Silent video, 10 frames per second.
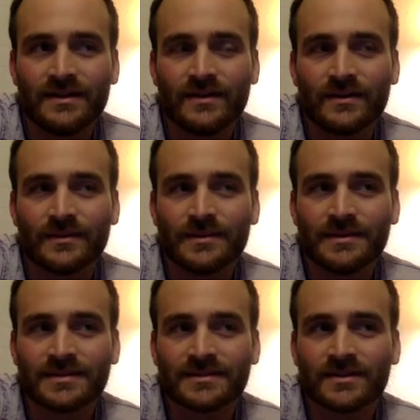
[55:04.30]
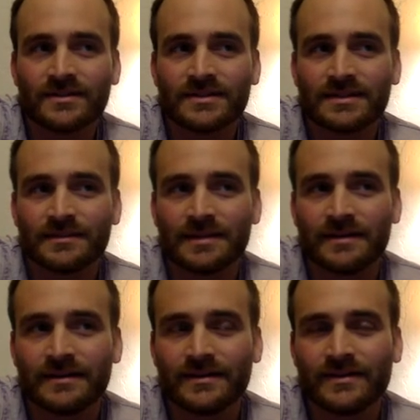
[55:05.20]
or to be nostalgic
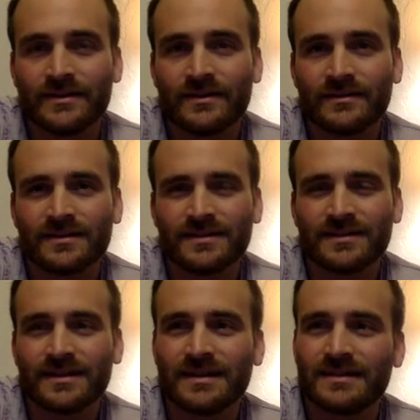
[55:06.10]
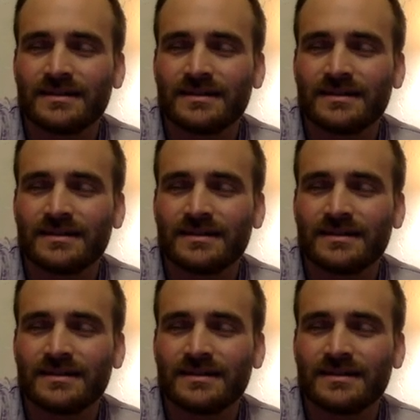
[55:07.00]
about at all. Cause like,